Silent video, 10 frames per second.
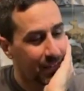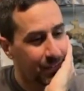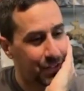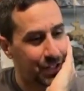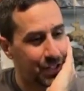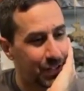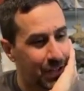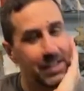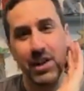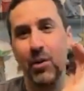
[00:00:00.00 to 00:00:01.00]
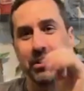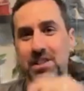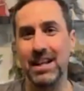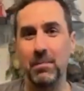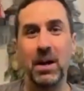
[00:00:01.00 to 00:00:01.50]
So, and you always
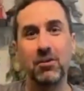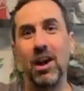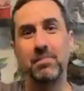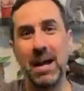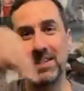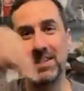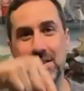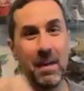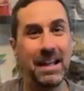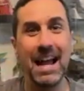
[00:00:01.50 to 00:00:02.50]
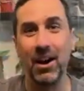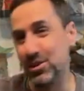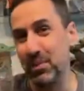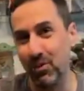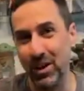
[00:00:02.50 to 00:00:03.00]
take a bike ride past the main
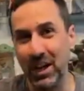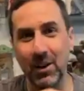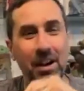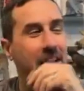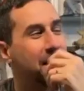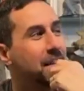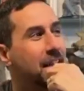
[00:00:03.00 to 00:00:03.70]
house before you go in.